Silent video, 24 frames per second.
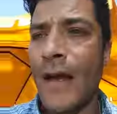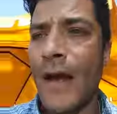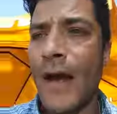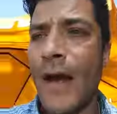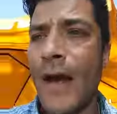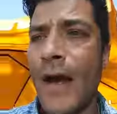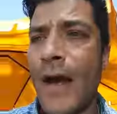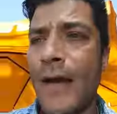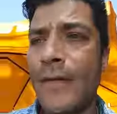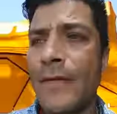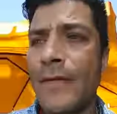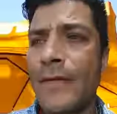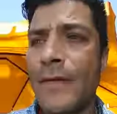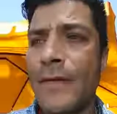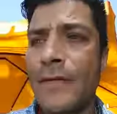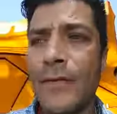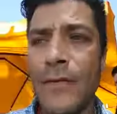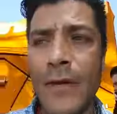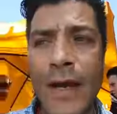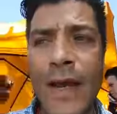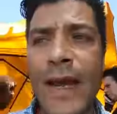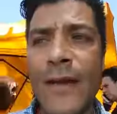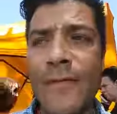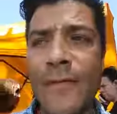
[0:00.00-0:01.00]
Uh,
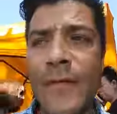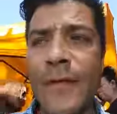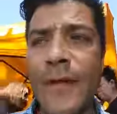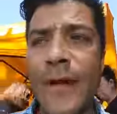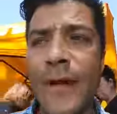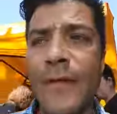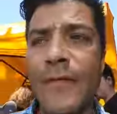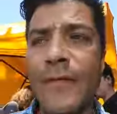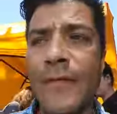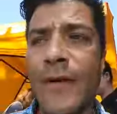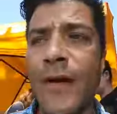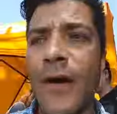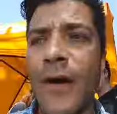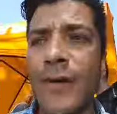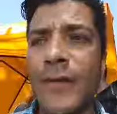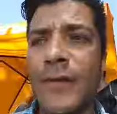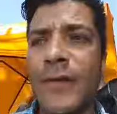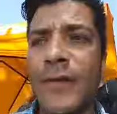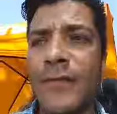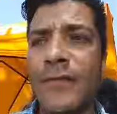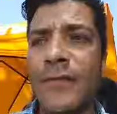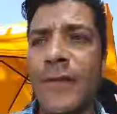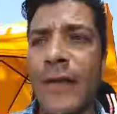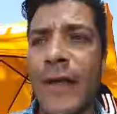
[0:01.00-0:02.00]
so I have been health
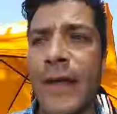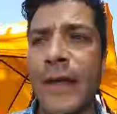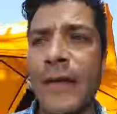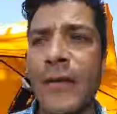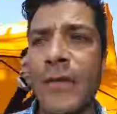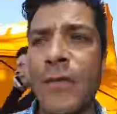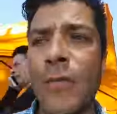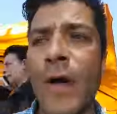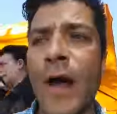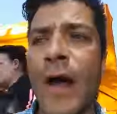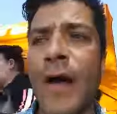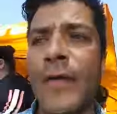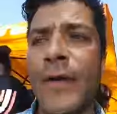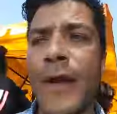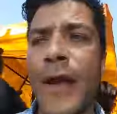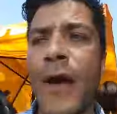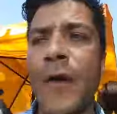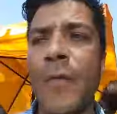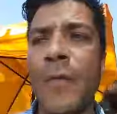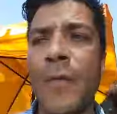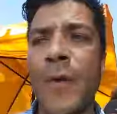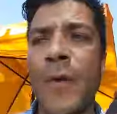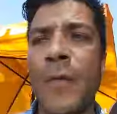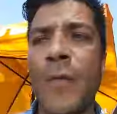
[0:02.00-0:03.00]
conscious for like a little while
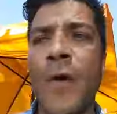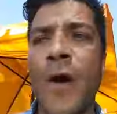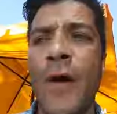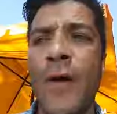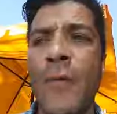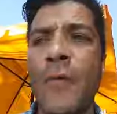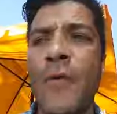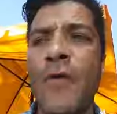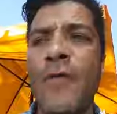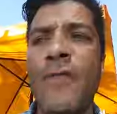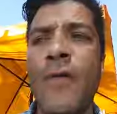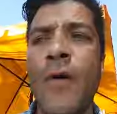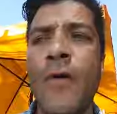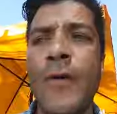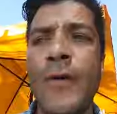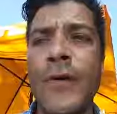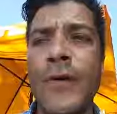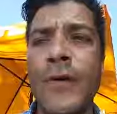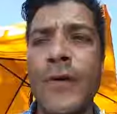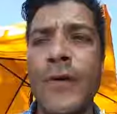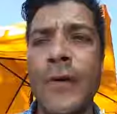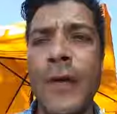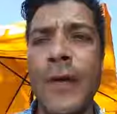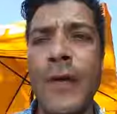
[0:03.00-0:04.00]
now and been wanting to move
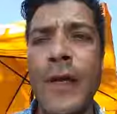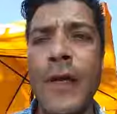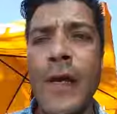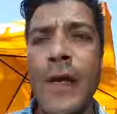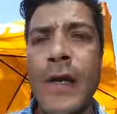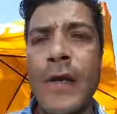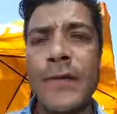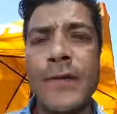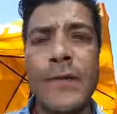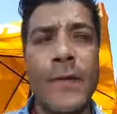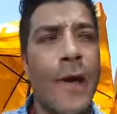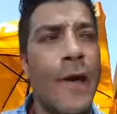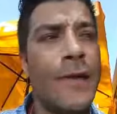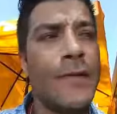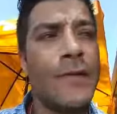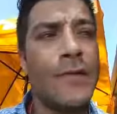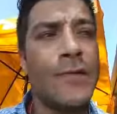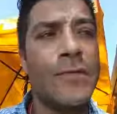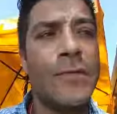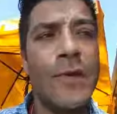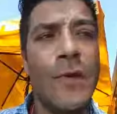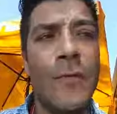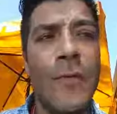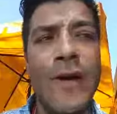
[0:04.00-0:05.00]
forward to it. So I was
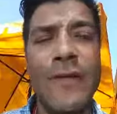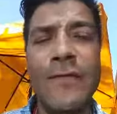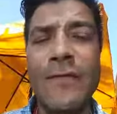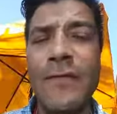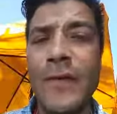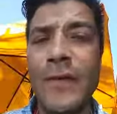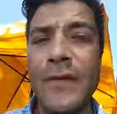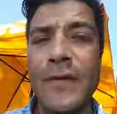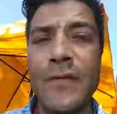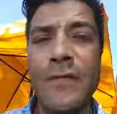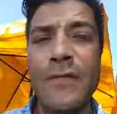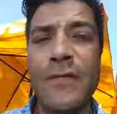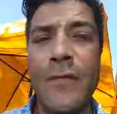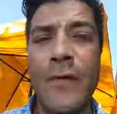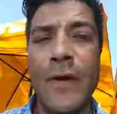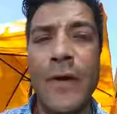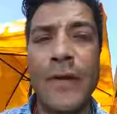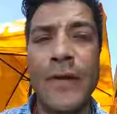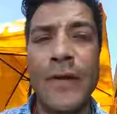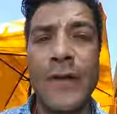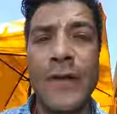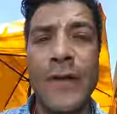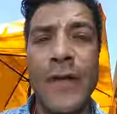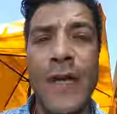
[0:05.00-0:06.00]
just really waiting for this
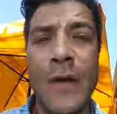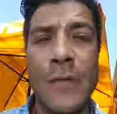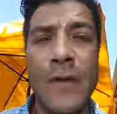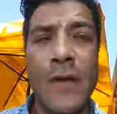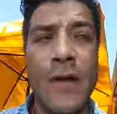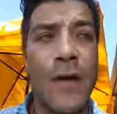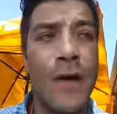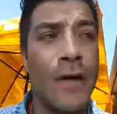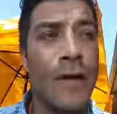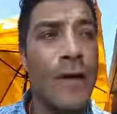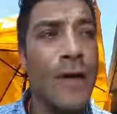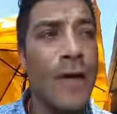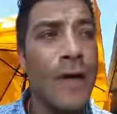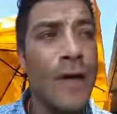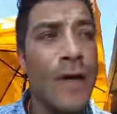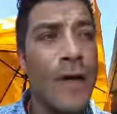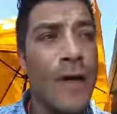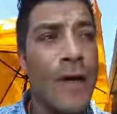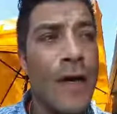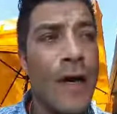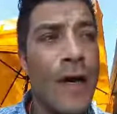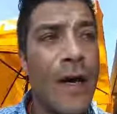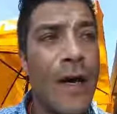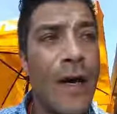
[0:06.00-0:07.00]
Uforia thing to come along.
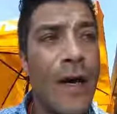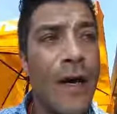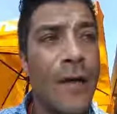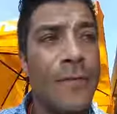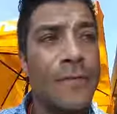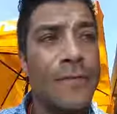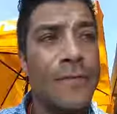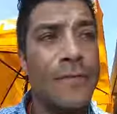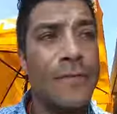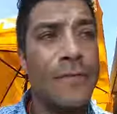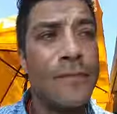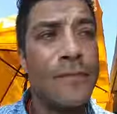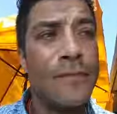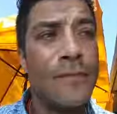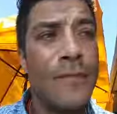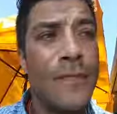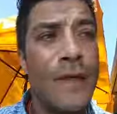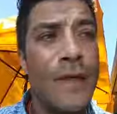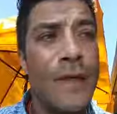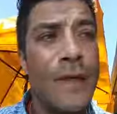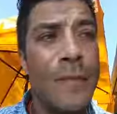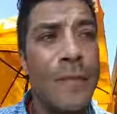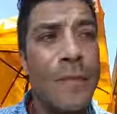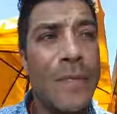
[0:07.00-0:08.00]
Um,
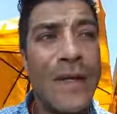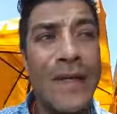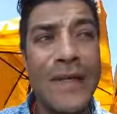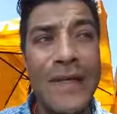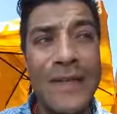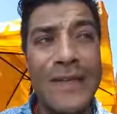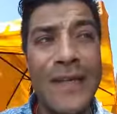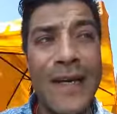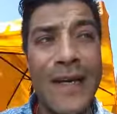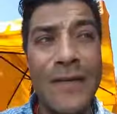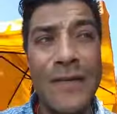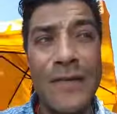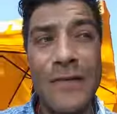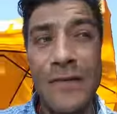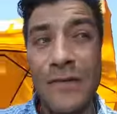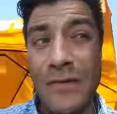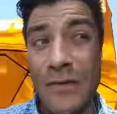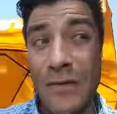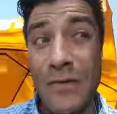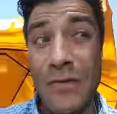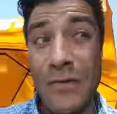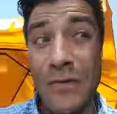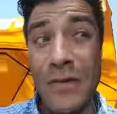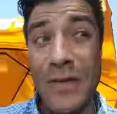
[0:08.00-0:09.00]
being designed
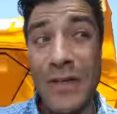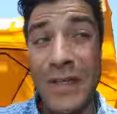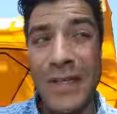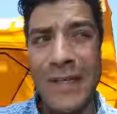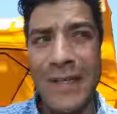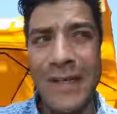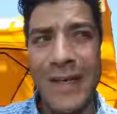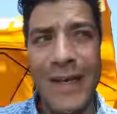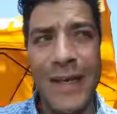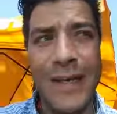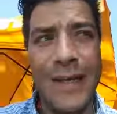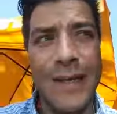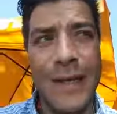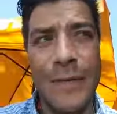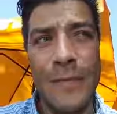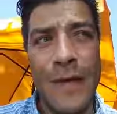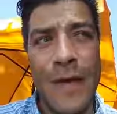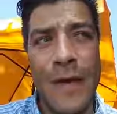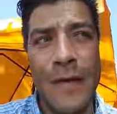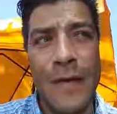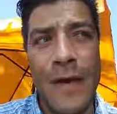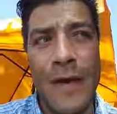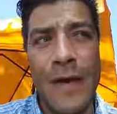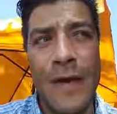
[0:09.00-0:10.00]
to your DNA,
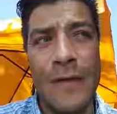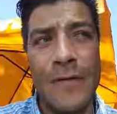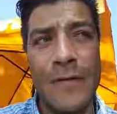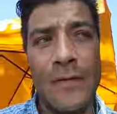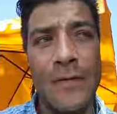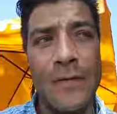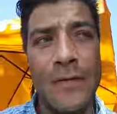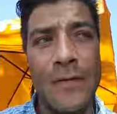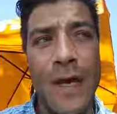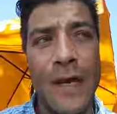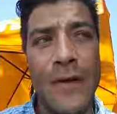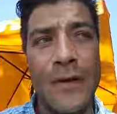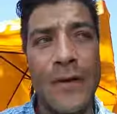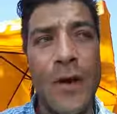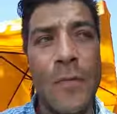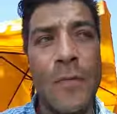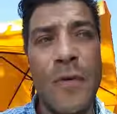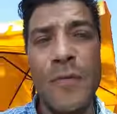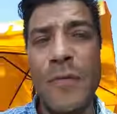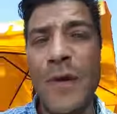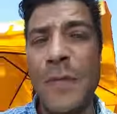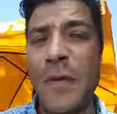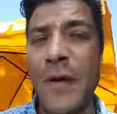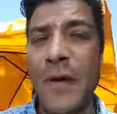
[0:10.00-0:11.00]
I, I, don't, I don't know.
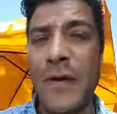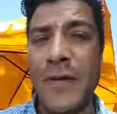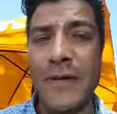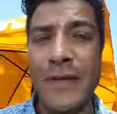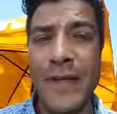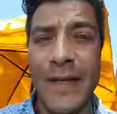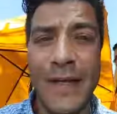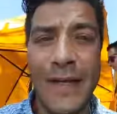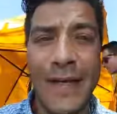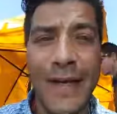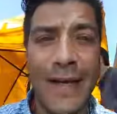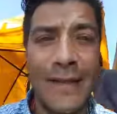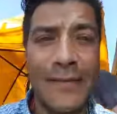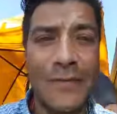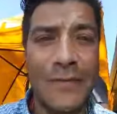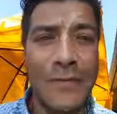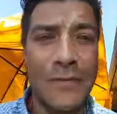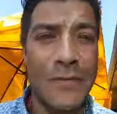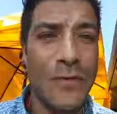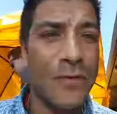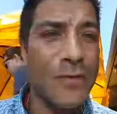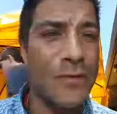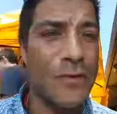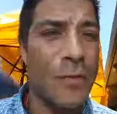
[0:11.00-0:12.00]
Both my parents died of cancer.
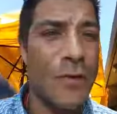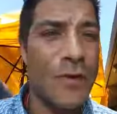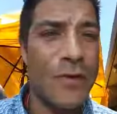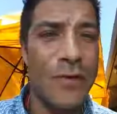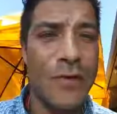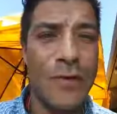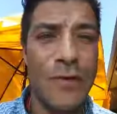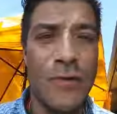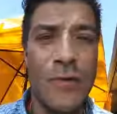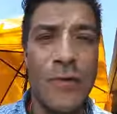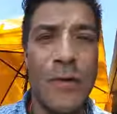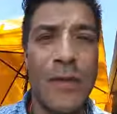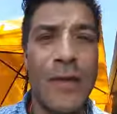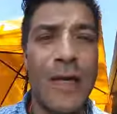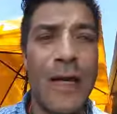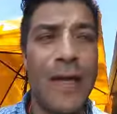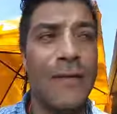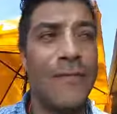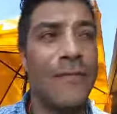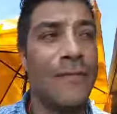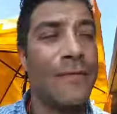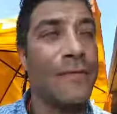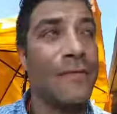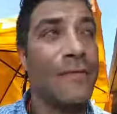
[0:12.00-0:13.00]
There's only so much you could do in
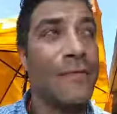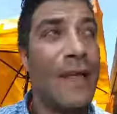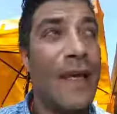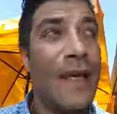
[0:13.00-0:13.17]
life.